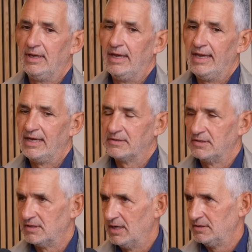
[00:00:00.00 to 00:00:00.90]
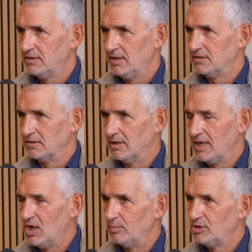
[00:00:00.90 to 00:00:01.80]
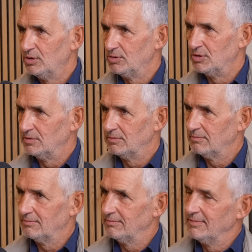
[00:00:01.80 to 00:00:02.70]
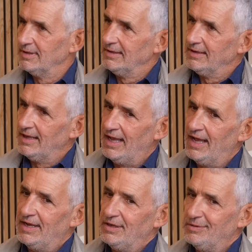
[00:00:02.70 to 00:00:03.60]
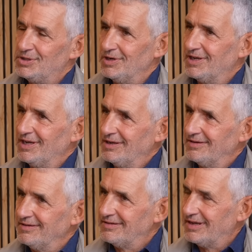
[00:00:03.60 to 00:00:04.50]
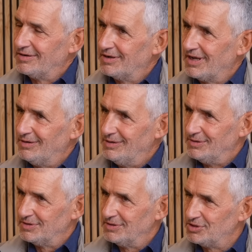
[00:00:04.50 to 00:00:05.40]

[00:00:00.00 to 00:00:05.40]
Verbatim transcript: uh, exercise isn't going to help children uh, who are drinking Coca Colas